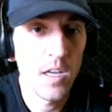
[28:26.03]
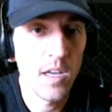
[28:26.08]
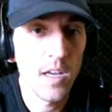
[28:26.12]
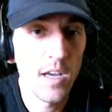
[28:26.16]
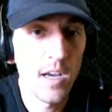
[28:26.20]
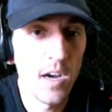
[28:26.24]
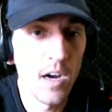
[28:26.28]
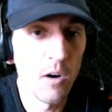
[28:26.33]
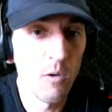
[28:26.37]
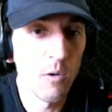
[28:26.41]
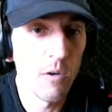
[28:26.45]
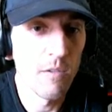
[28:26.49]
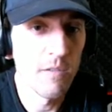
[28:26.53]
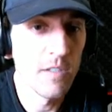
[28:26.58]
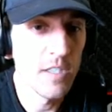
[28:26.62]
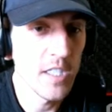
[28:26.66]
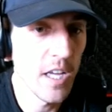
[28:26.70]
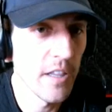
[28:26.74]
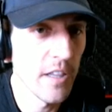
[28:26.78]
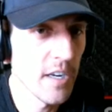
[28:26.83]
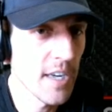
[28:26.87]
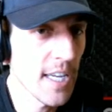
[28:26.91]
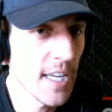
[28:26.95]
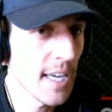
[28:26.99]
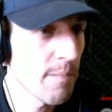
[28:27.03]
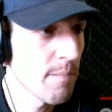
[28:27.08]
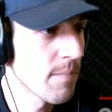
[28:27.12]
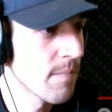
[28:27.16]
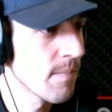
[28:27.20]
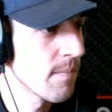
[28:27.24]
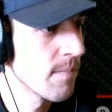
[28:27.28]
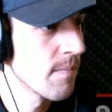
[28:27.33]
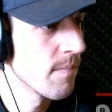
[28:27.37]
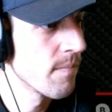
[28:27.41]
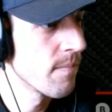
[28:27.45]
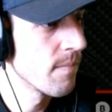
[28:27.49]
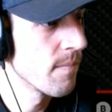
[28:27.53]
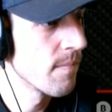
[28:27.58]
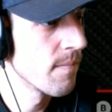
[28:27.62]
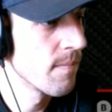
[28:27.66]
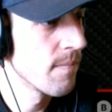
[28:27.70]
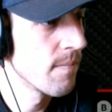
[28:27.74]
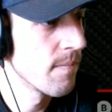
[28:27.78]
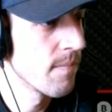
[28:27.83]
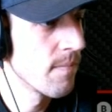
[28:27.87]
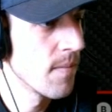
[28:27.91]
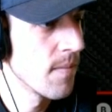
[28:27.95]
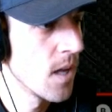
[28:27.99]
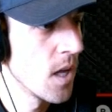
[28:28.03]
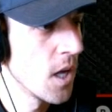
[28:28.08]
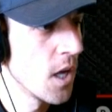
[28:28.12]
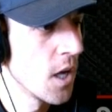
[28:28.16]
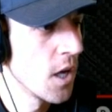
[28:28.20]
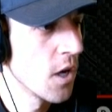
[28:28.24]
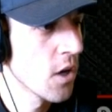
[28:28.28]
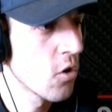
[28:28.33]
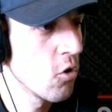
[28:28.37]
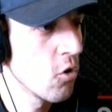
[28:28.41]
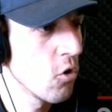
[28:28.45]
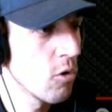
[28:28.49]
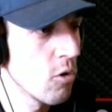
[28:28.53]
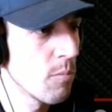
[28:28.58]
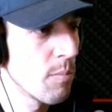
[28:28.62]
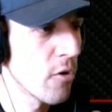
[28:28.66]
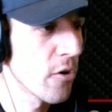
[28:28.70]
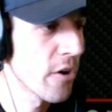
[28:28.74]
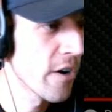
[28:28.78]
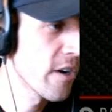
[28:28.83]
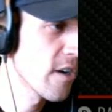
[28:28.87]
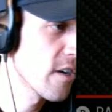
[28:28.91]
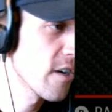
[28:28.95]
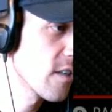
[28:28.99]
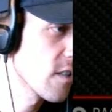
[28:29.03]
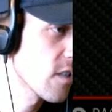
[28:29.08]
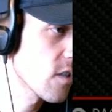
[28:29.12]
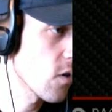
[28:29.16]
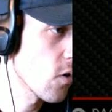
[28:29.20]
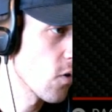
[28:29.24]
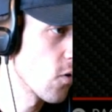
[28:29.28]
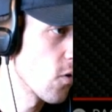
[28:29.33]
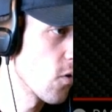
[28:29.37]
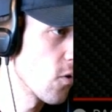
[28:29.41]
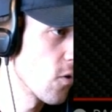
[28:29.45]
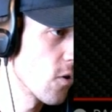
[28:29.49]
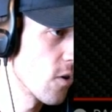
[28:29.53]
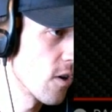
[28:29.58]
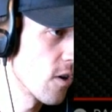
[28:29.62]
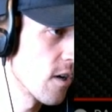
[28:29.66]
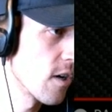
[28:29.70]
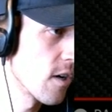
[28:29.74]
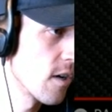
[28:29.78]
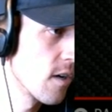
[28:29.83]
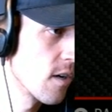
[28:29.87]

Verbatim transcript: Or what was the other game? Cool Borders or